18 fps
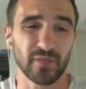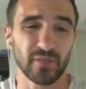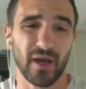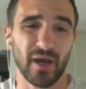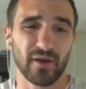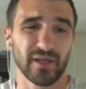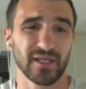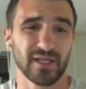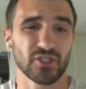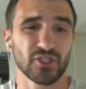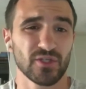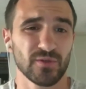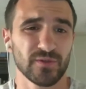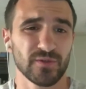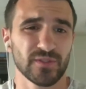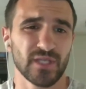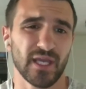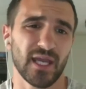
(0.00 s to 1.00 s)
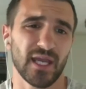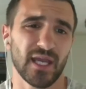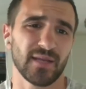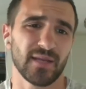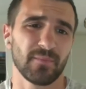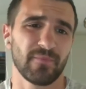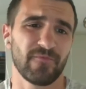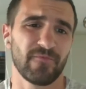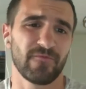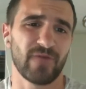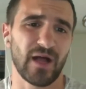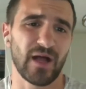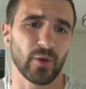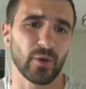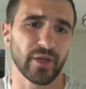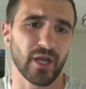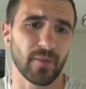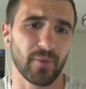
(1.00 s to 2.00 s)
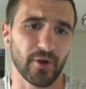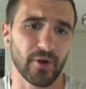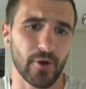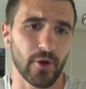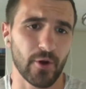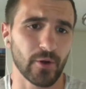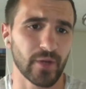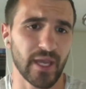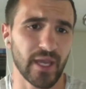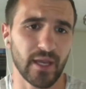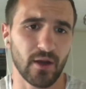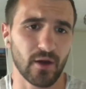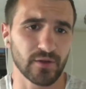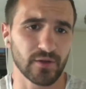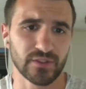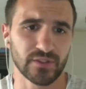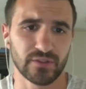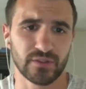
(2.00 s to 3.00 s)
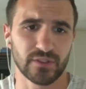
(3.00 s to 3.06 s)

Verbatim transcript: about issues and following up on our OKRs.